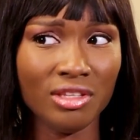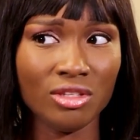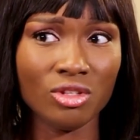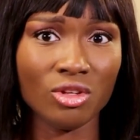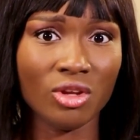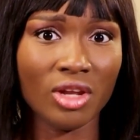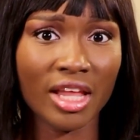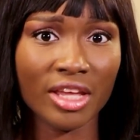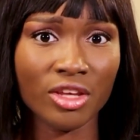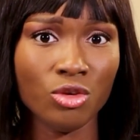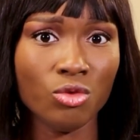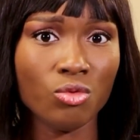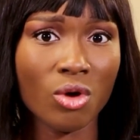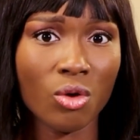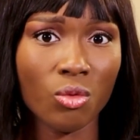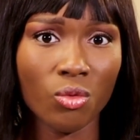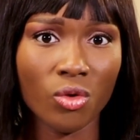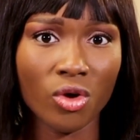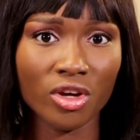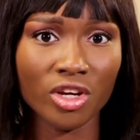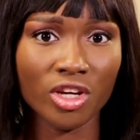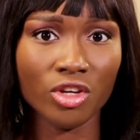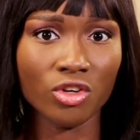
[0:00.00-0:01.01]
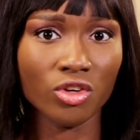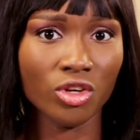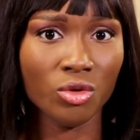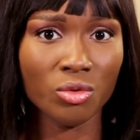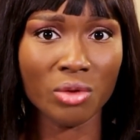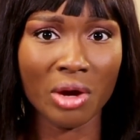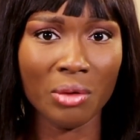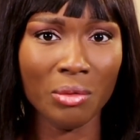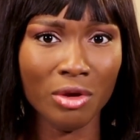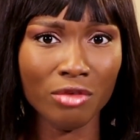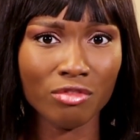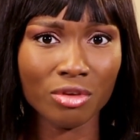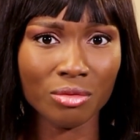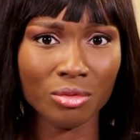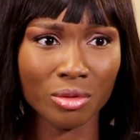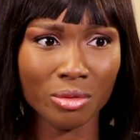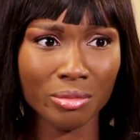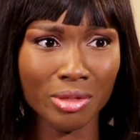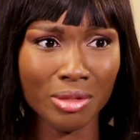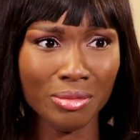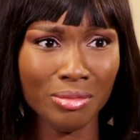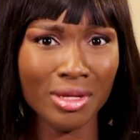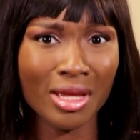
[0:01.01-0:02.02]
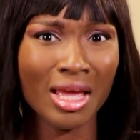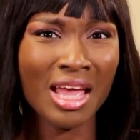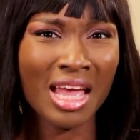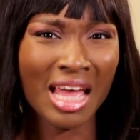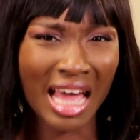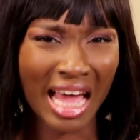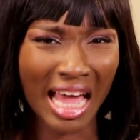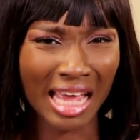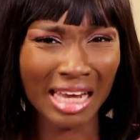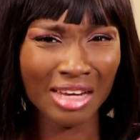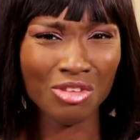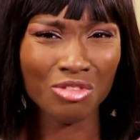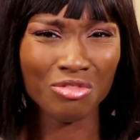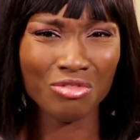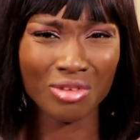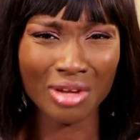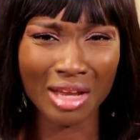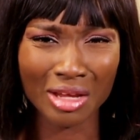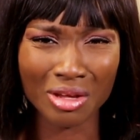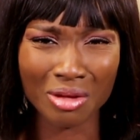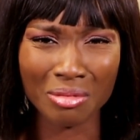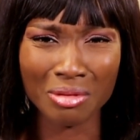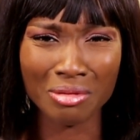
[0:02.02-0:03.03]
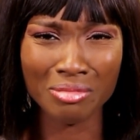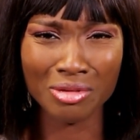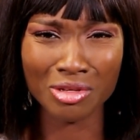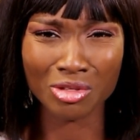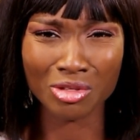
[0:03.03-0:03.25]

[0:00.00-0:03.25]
it's not like you are working or you are away from your baby and you feel like your baby